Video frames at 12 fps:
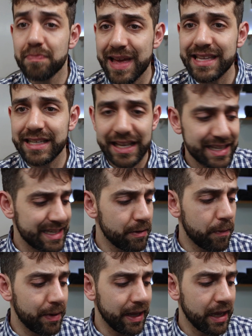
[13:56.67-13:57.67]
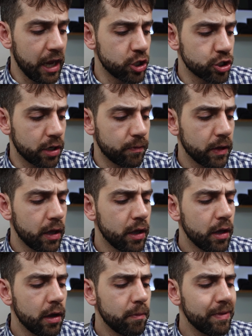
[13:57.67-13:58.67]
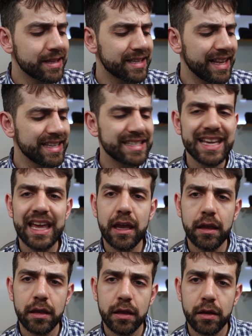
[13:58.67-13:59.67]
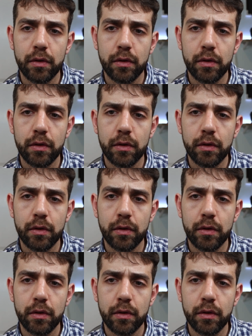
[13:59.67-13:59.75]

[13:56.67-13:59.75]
basically the same application. But let's say